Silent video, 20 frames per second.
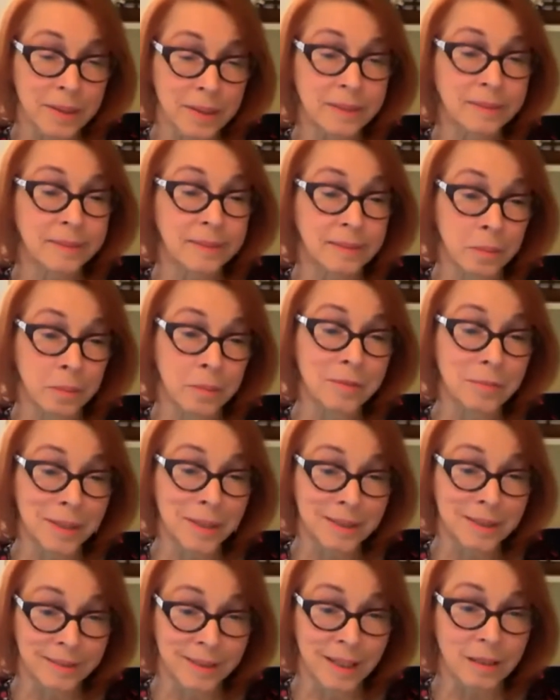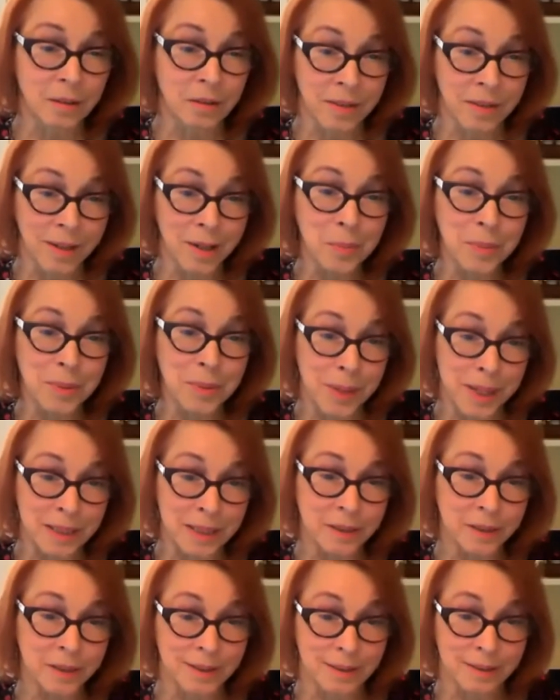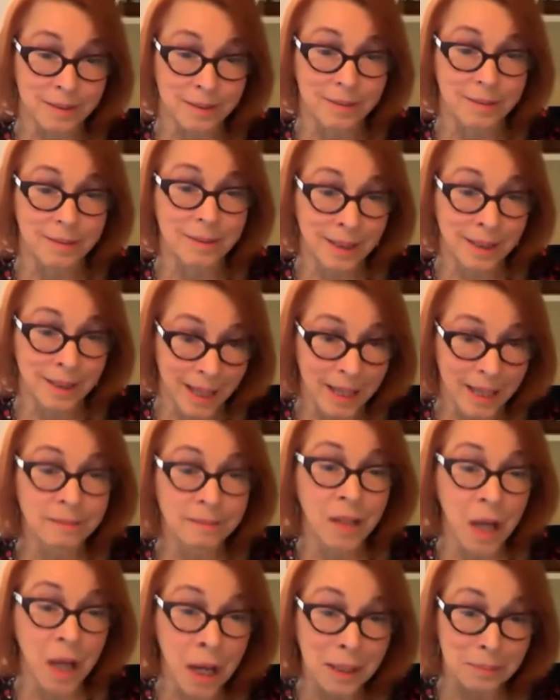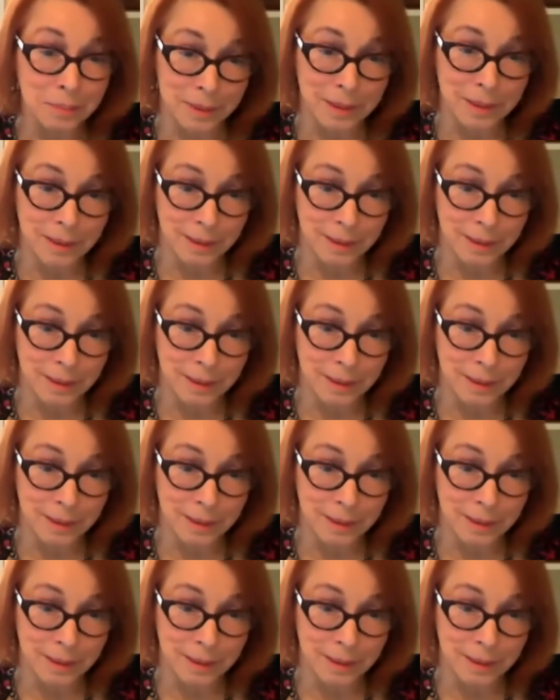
some of my psychotherapy patients had Lyme.